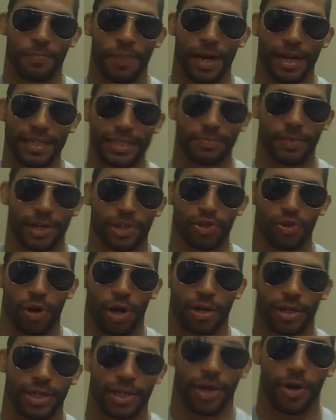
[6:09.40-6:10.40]
pennies in my
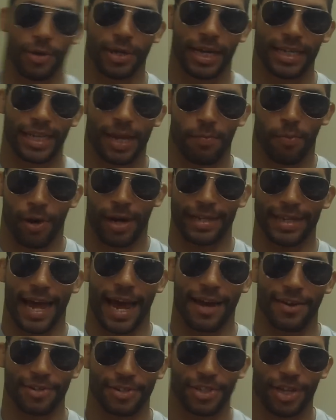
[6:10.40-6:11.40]
trunk, you know, in case I break
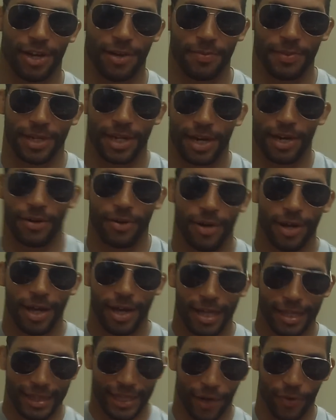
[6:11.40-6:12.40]
down or something, you know.
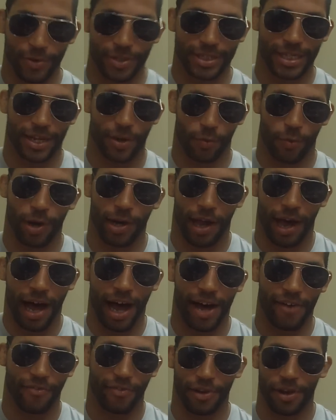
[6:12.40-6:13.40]
No one's gonna run
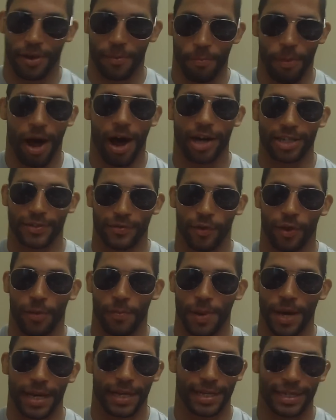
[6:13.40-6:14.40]
off with a box full
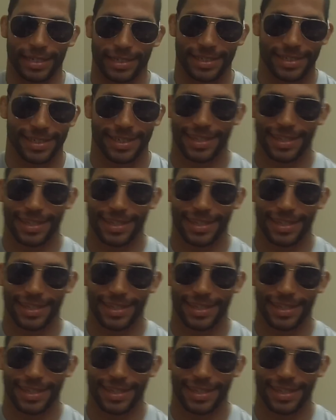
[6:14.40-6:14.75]
of pennies.